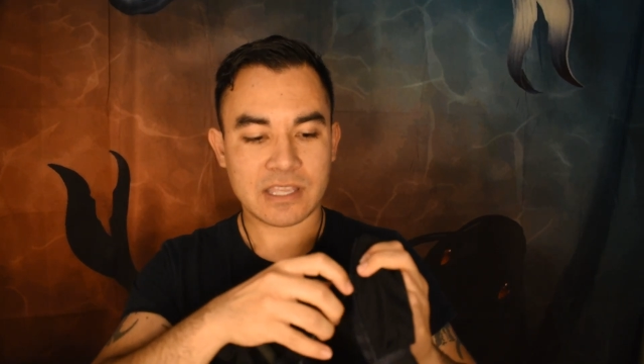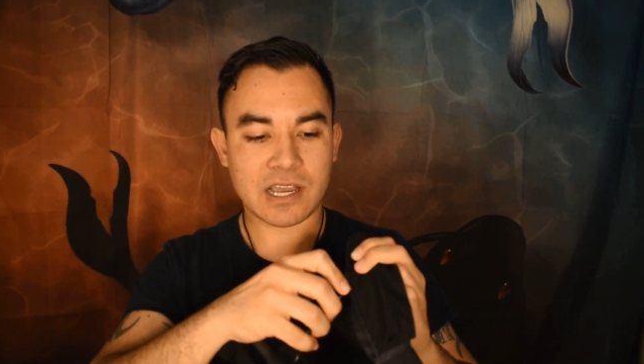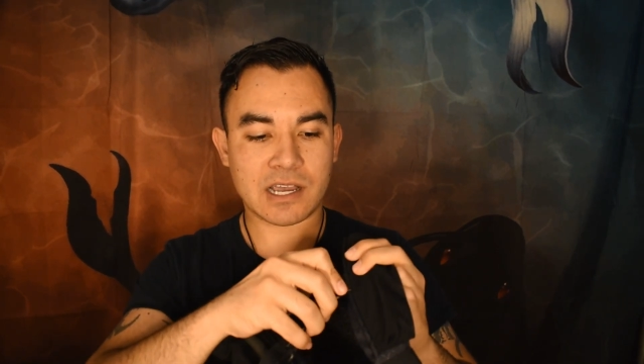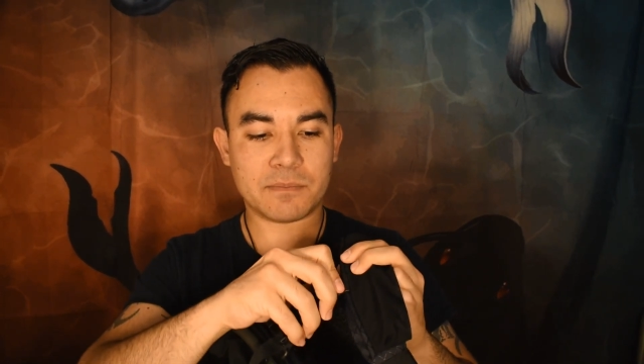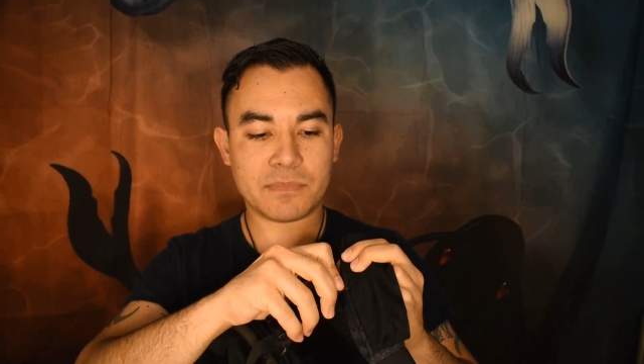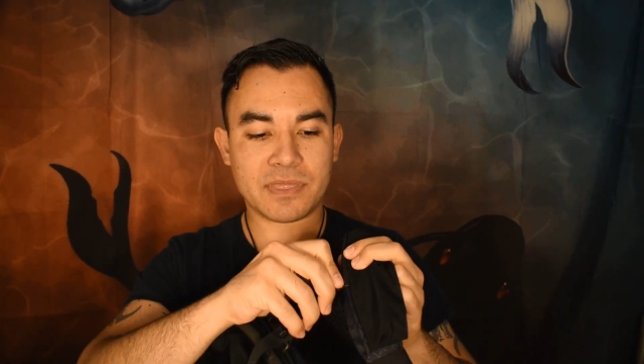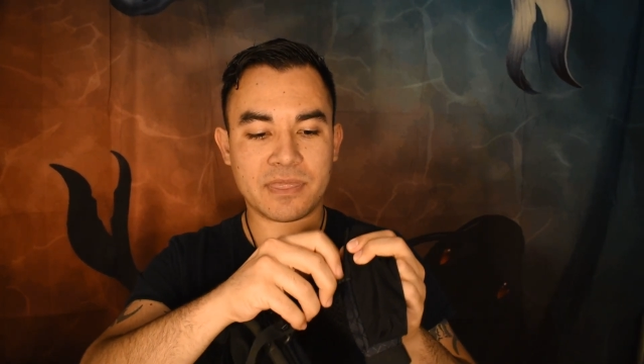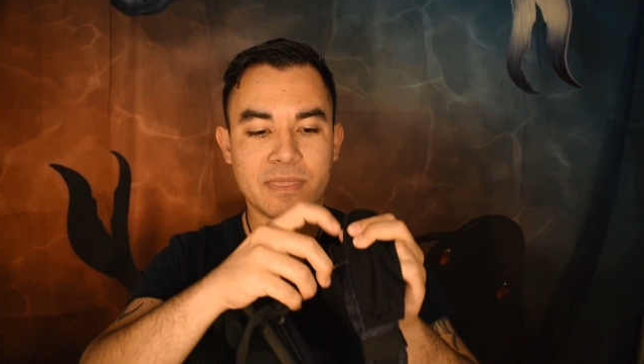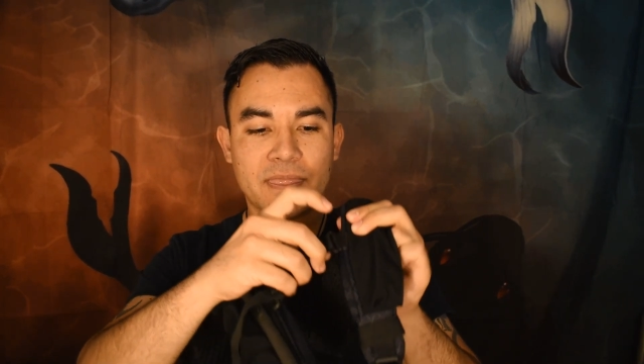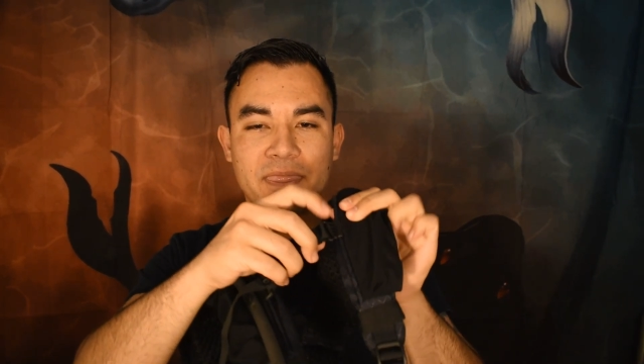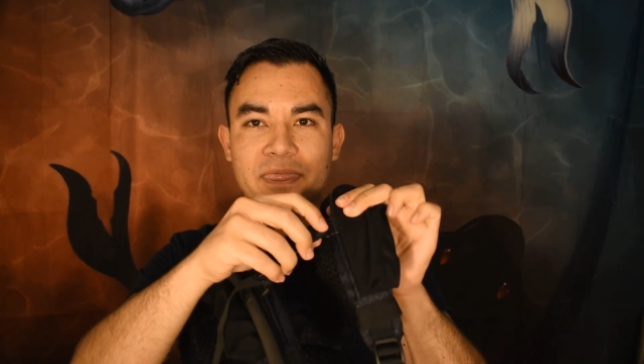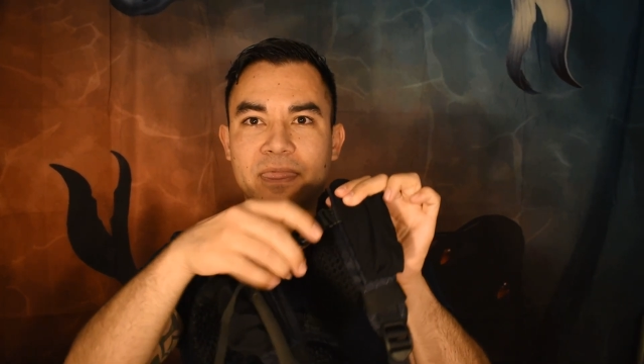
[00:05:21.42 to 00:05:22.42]

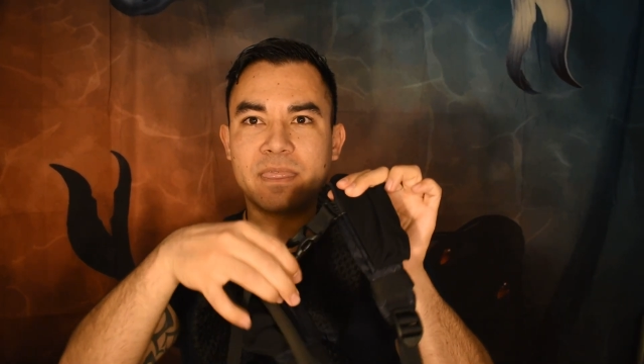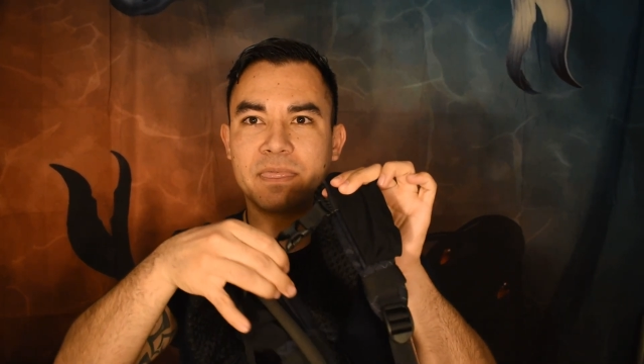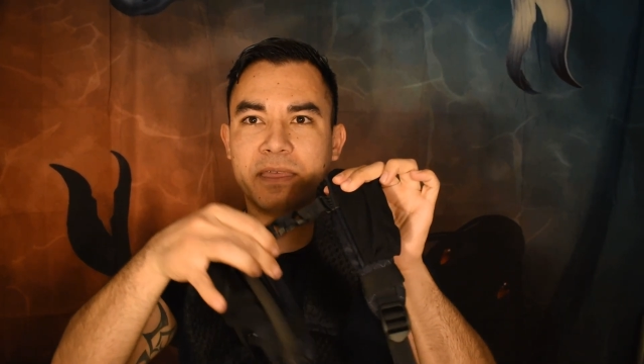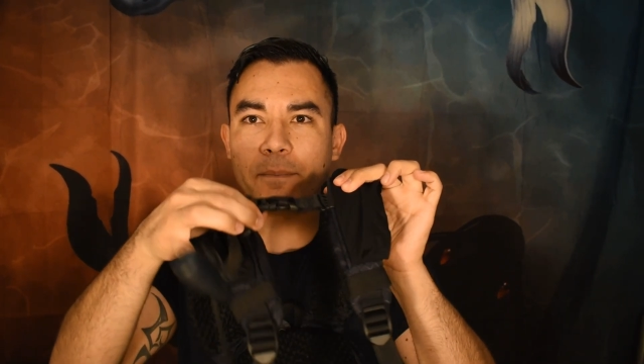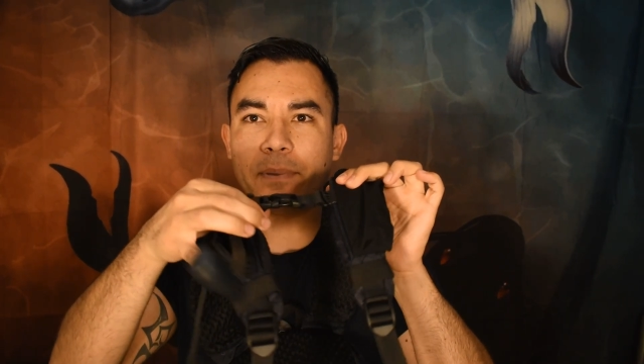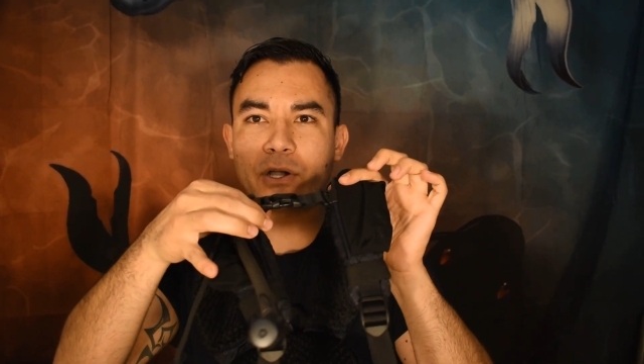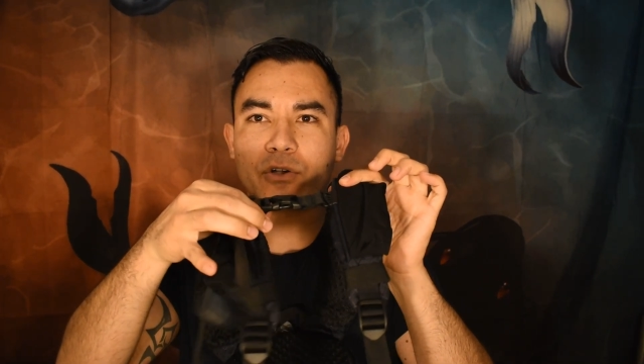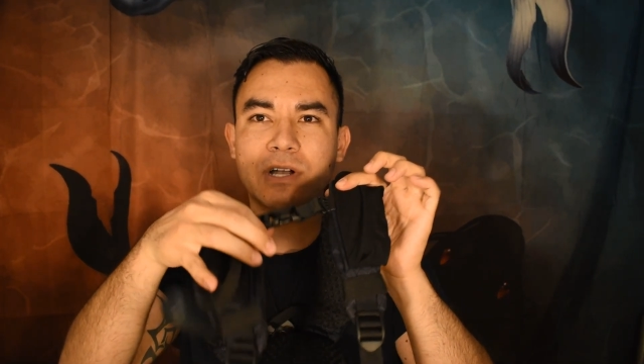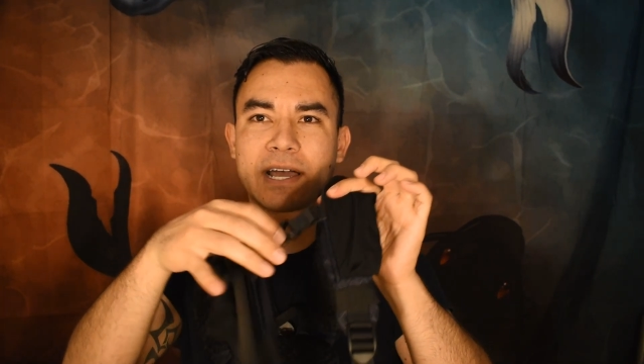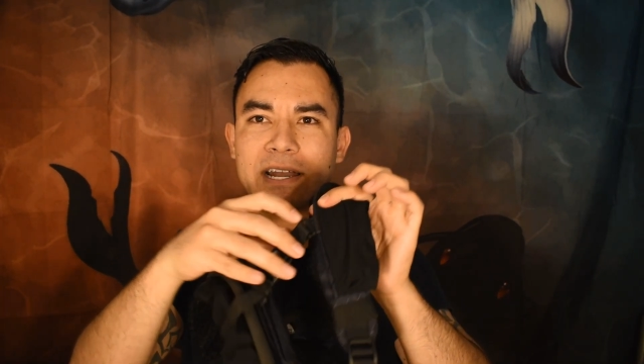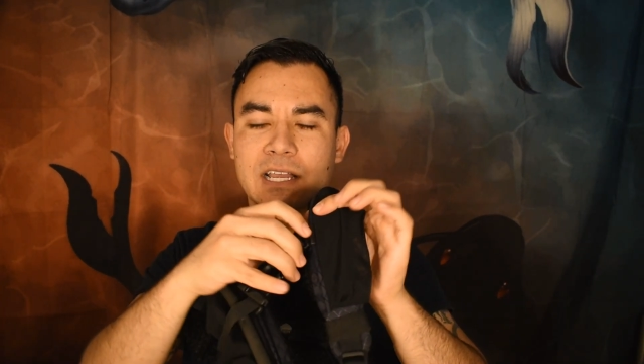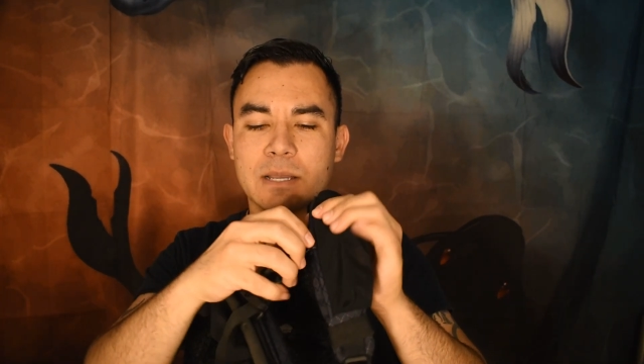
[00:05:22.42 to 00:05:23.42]
the buckle
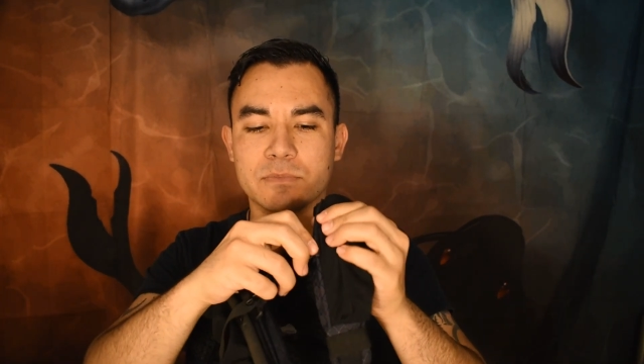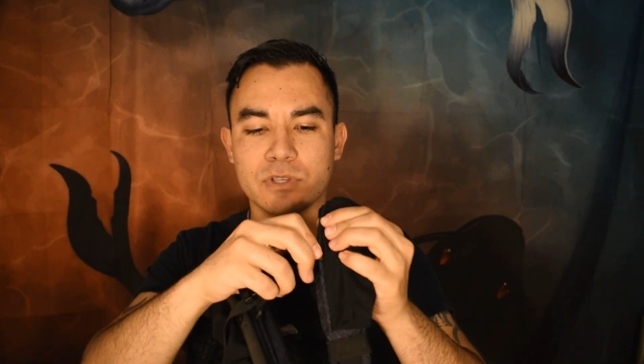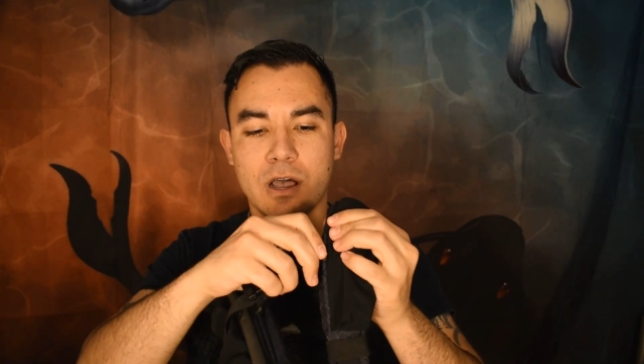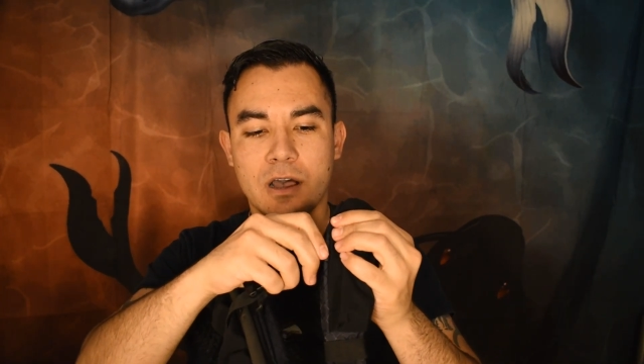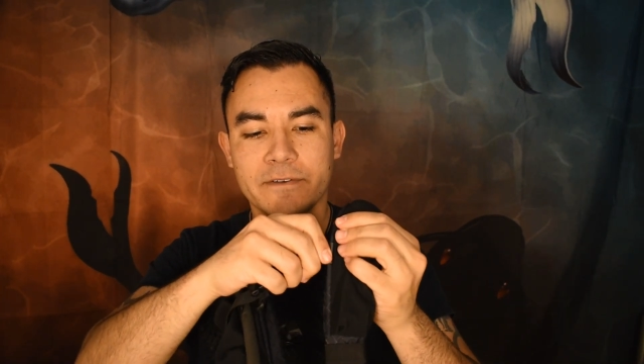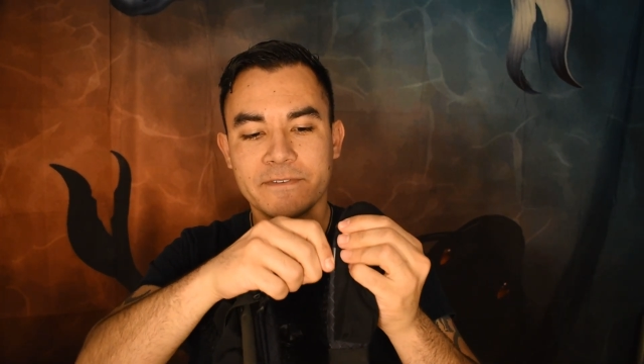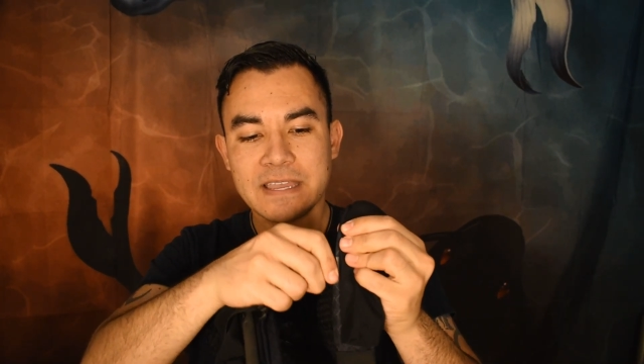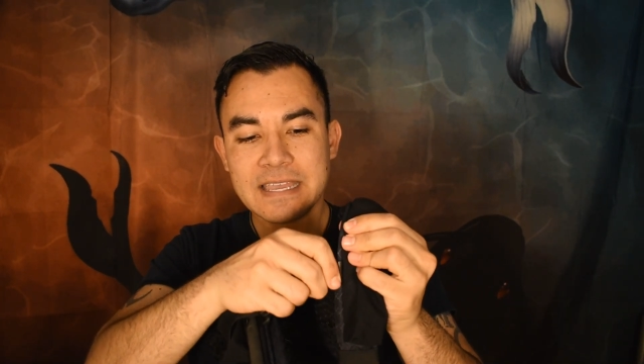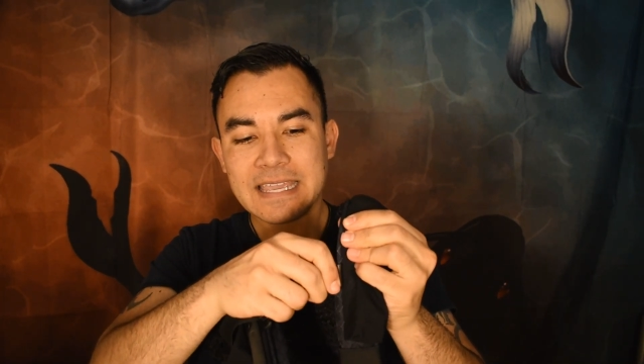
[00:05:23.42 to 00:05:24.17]
kind of comes off.